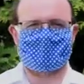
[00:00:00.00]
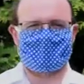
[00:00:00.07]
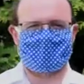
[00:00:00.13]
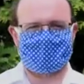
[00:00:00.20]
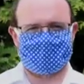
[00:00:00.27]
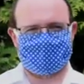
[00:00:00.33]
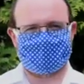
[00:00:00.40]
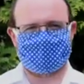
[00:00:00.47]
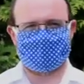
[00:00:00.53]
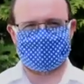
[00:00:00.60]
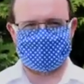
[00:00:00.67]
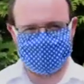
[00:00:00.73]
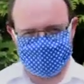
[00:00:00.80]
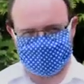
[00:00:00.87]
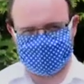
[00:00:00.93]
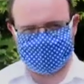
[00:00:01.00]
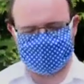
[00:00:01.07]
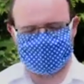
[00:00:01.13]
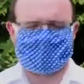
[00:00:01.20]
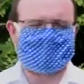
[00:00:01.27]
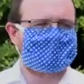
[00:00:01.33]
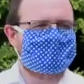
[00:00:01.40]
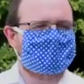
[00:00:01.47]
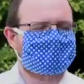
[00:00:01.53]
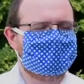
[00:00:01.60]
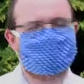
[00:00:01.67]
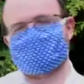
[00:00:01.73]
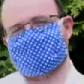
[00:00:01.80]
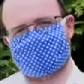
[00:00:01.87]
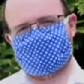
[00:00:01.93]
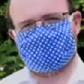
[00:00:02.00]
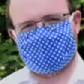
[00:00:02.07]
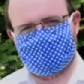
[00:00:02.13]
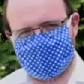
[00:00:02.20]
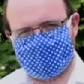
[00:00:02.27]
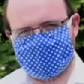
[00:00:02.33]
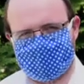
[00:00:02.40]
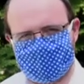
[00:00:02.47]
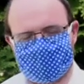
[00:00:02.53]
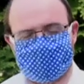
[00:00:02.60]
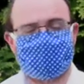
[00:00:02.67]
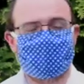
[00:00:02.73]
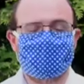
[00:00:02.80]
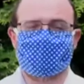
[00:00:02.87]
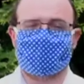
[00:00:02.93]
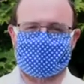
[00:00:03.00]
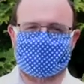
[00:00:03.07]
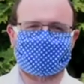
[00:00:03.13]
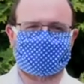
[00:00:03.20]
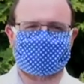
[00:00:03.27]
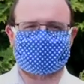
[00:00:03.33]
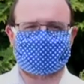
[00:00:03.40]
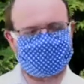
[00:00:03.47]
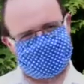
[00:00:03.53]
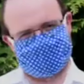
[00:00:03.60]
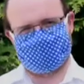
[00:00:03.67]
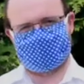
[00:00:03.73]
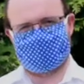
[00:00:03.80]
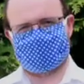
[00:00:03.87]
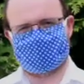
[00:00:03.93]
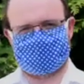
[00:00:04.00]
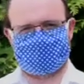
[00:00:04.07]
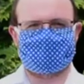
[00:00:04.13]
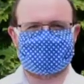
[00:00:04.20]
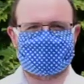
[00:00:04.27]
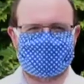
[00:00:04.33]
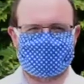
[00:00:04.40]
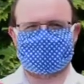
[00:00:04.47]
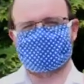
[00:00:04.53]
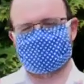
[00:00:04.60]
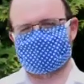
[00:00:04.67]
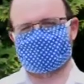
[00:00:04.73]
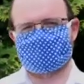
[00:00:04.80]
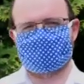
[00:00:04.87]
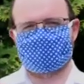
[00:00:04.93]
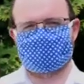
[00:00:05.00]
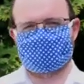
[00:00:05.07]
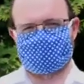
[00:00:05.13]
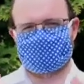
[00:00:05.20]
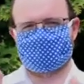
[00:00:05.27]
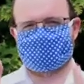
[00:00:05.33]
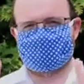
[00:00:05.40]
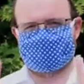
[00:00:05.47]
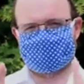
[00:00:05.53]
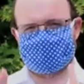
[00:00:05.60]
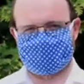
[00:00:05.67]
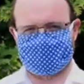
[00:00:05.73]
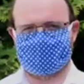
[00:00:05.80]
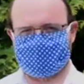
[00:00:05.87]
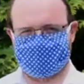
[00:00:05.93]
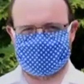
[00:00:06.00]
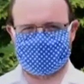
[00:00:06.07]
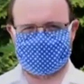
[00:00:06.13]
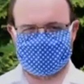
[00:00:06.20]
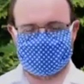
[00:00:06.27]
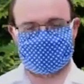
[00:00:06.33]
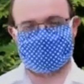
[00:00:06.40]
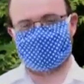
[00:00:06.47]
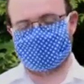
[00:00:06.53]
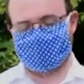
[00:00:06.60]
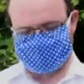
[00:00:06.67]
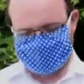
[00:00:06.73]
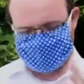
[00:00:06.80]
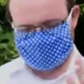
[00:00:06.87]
good old circuit, which is not what we want here. We want, in a capacitor, build up electrical charge to the point where